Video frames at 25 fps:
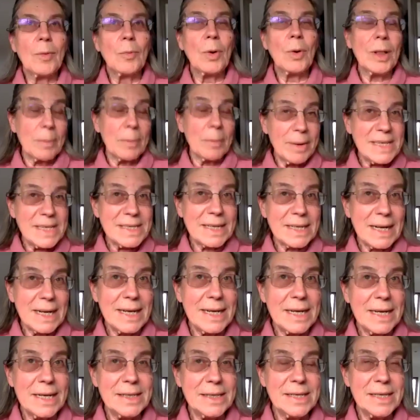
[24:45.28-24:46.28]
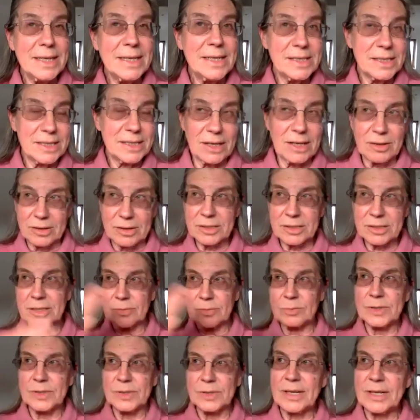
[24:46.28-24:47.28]
Well, basically, he starts
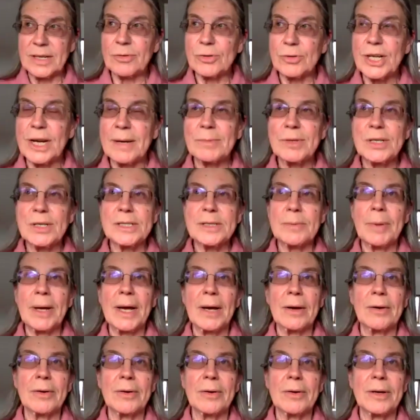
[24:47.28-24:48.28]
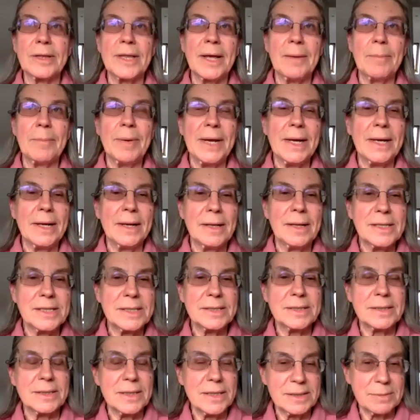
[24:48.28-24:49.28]
with several chapters about there being
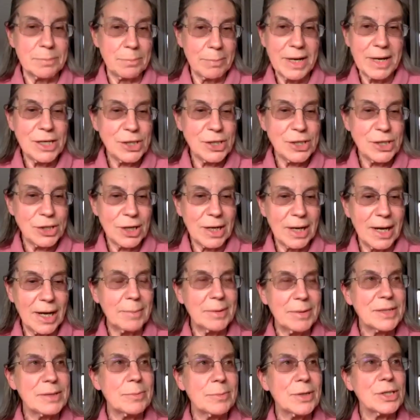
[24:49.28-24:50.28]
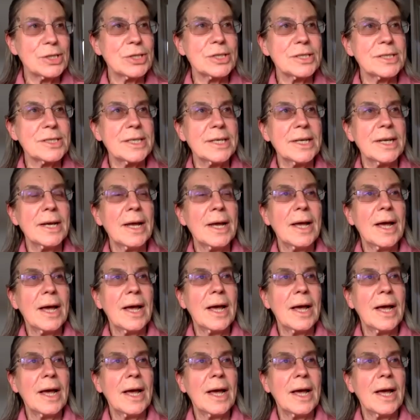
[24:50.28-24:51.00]
this major climate emergency